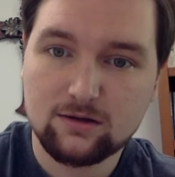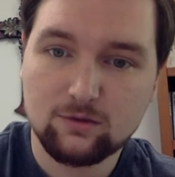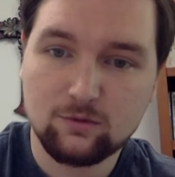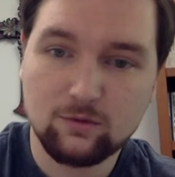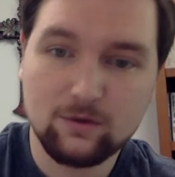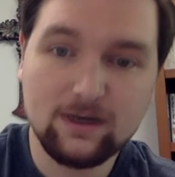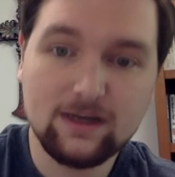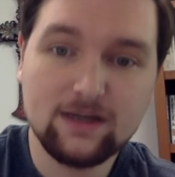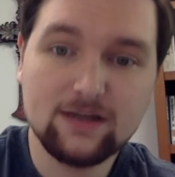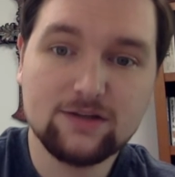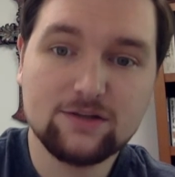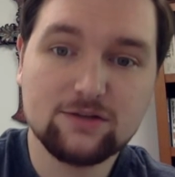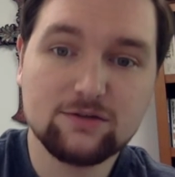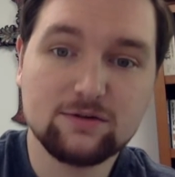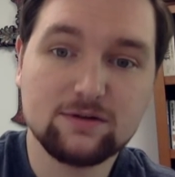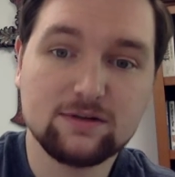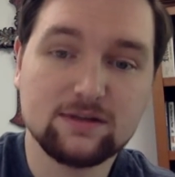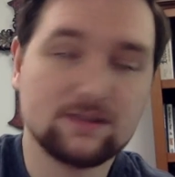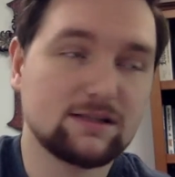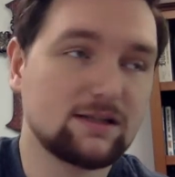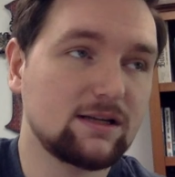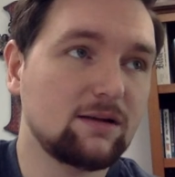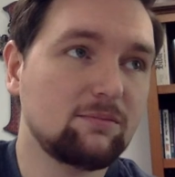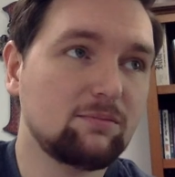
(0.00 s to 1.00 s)
We need to
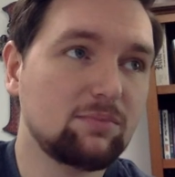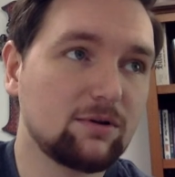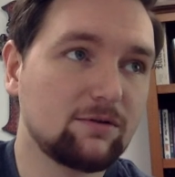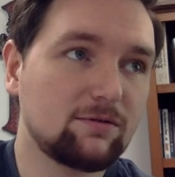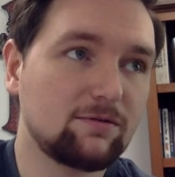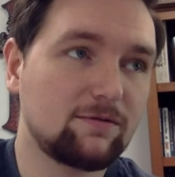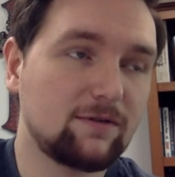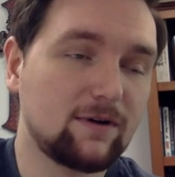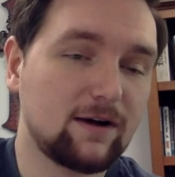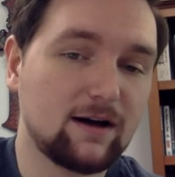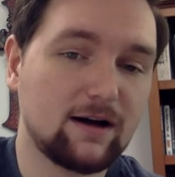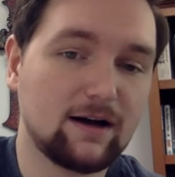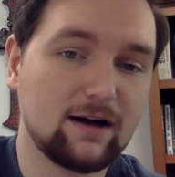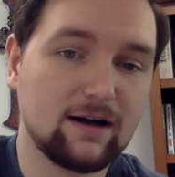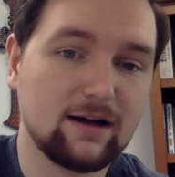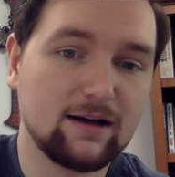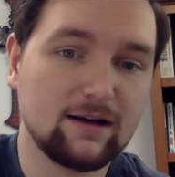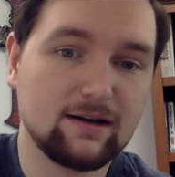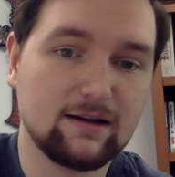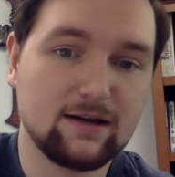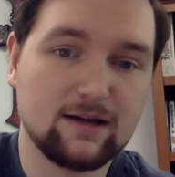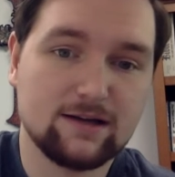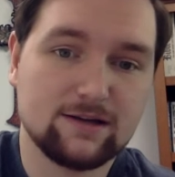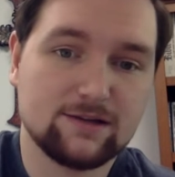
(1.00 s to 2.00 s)

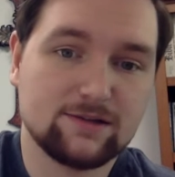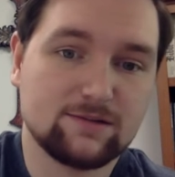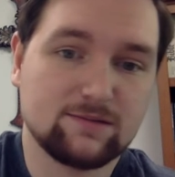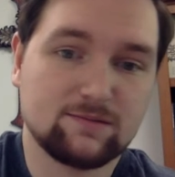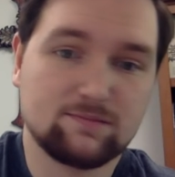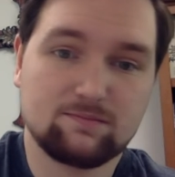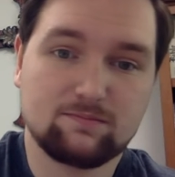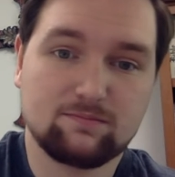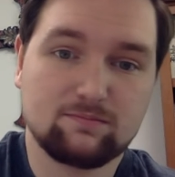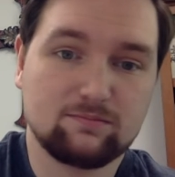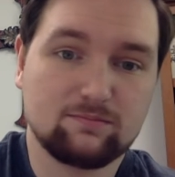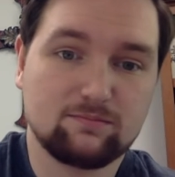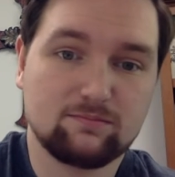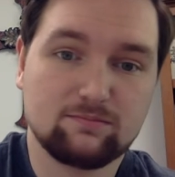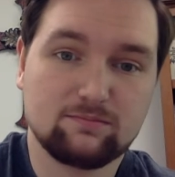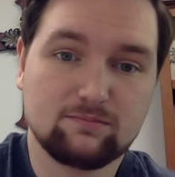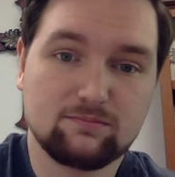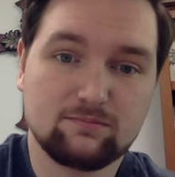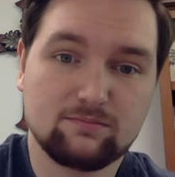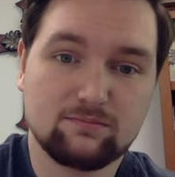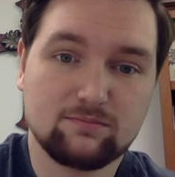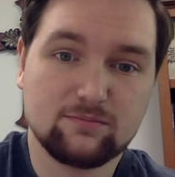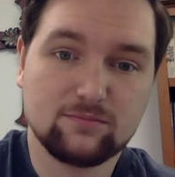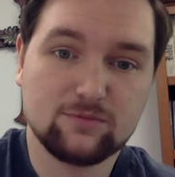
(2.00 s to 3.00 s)
exemplify, as
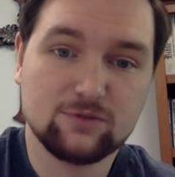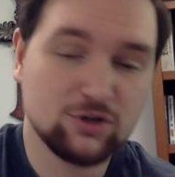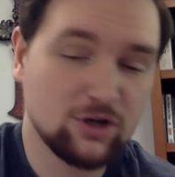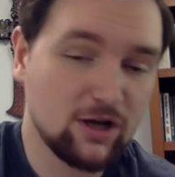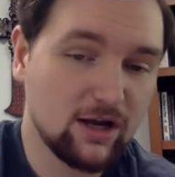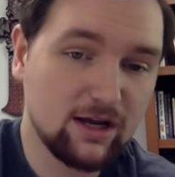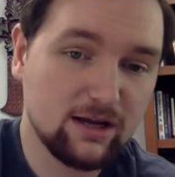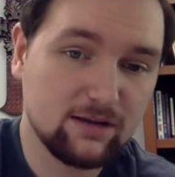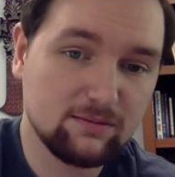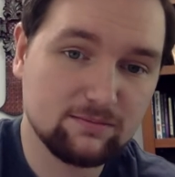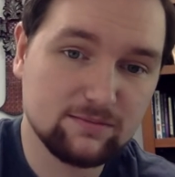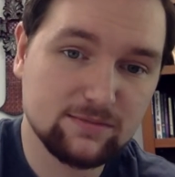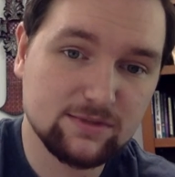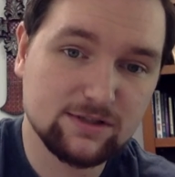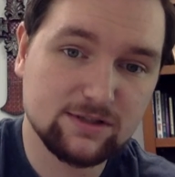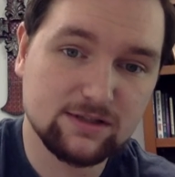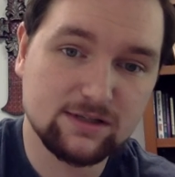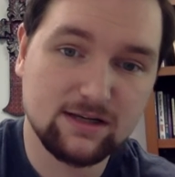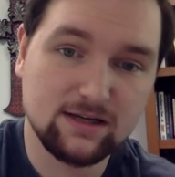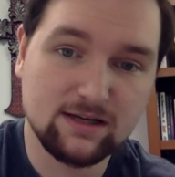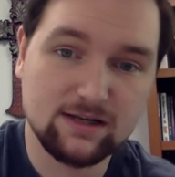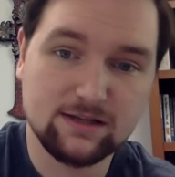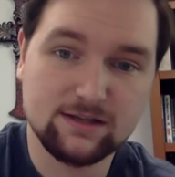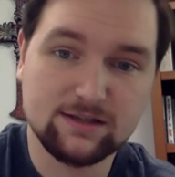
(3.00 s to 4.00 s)
James
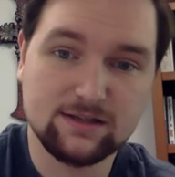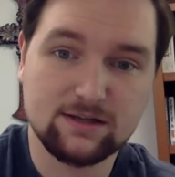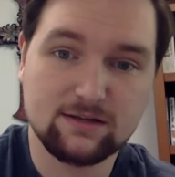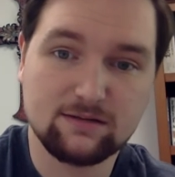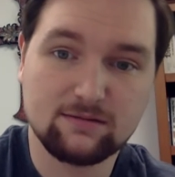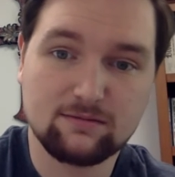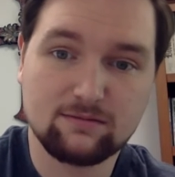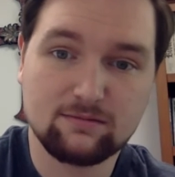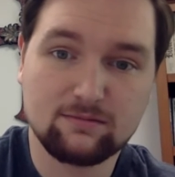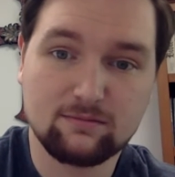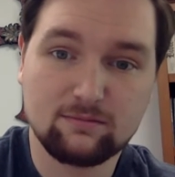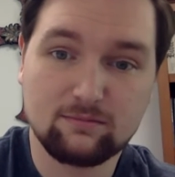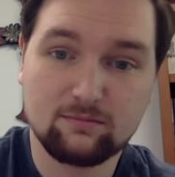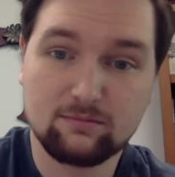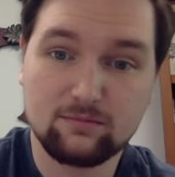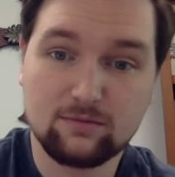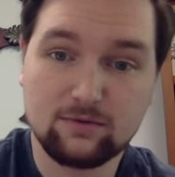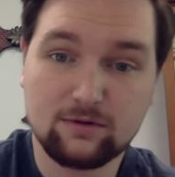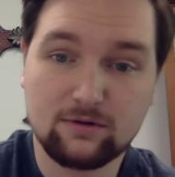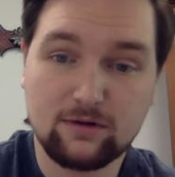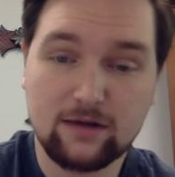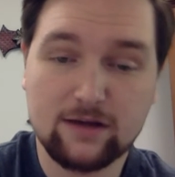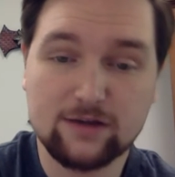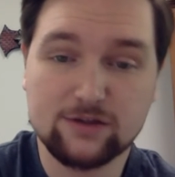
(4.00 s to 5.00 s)
says, and
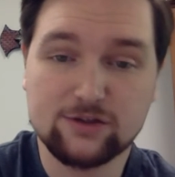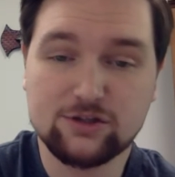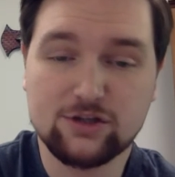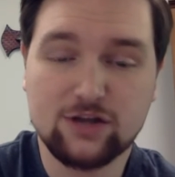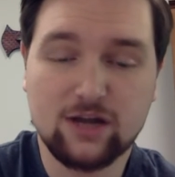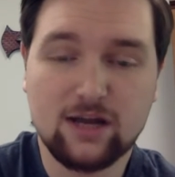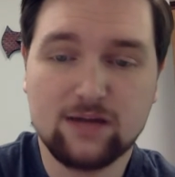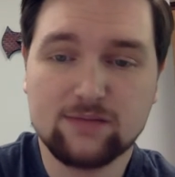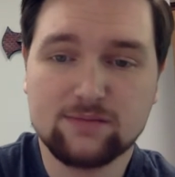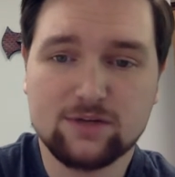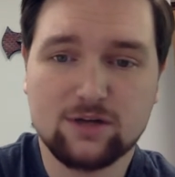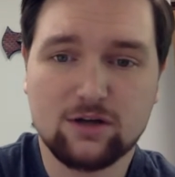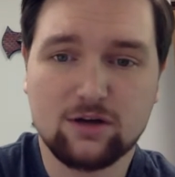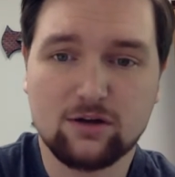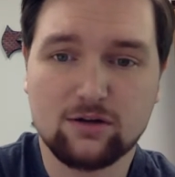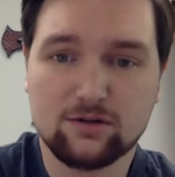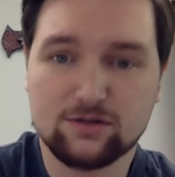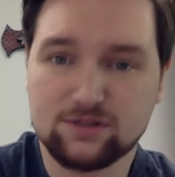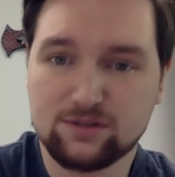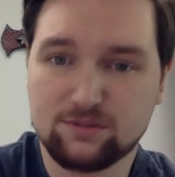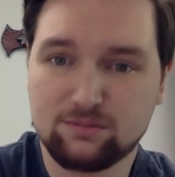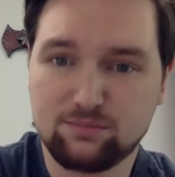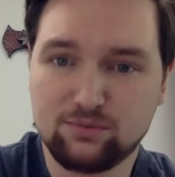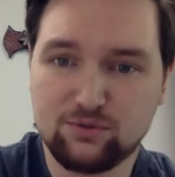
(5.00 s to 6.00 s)
as James
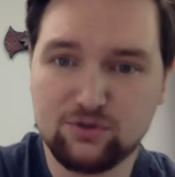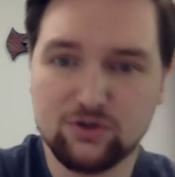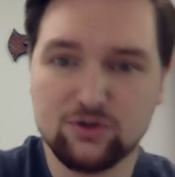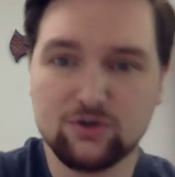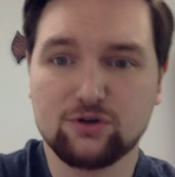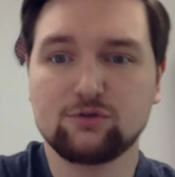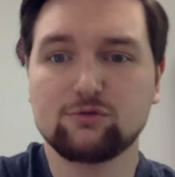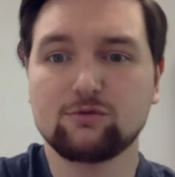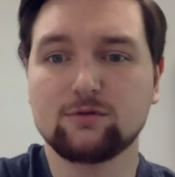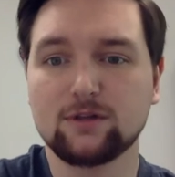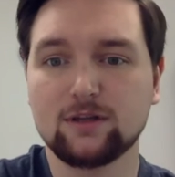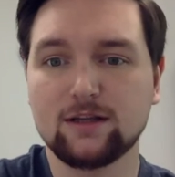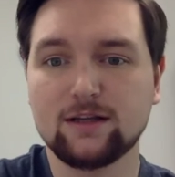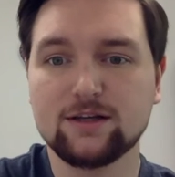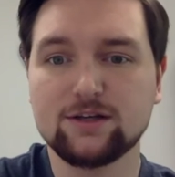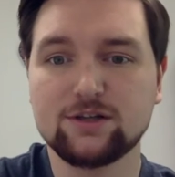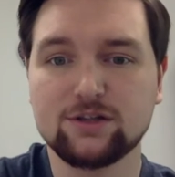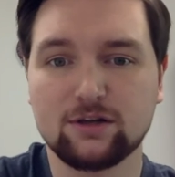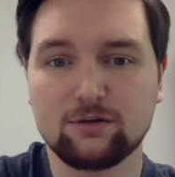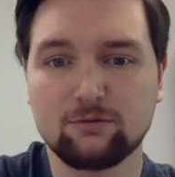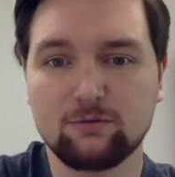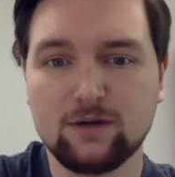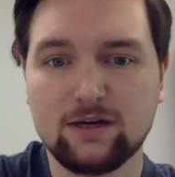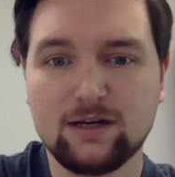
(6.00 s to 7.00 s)
calls the pure
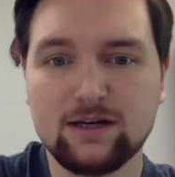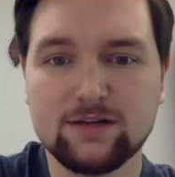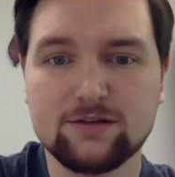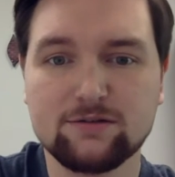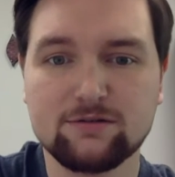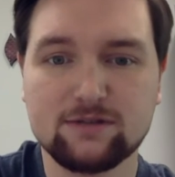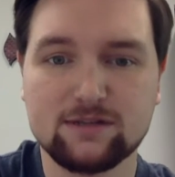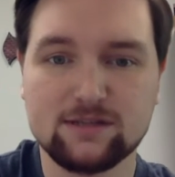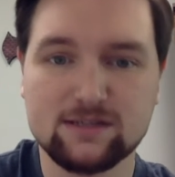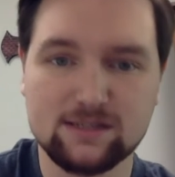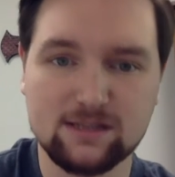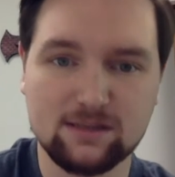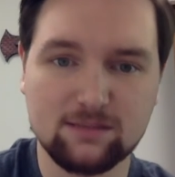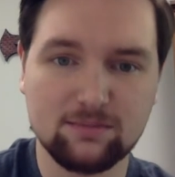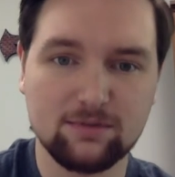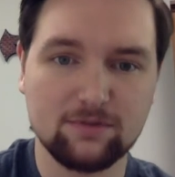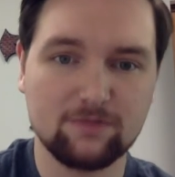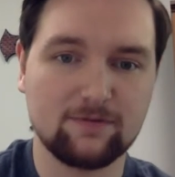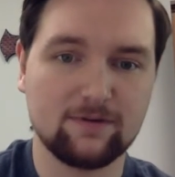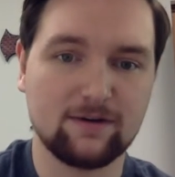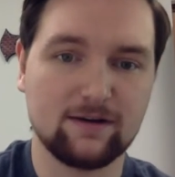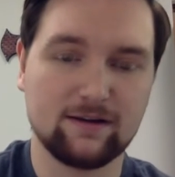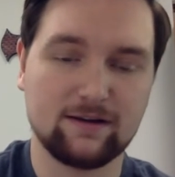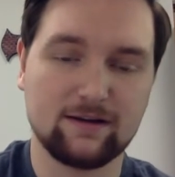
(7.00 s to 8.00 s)
religion, we need to
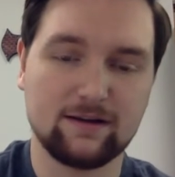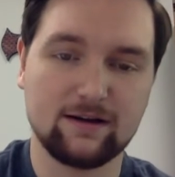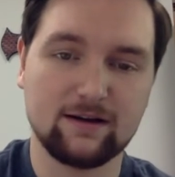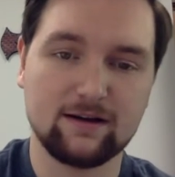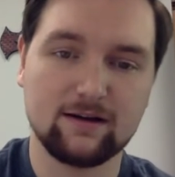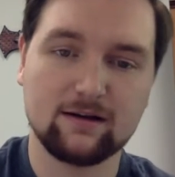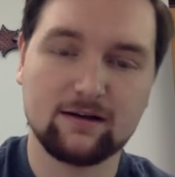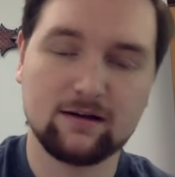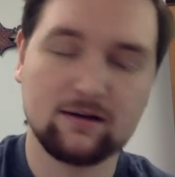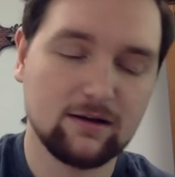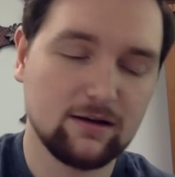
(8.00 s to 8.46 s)
exemplify that.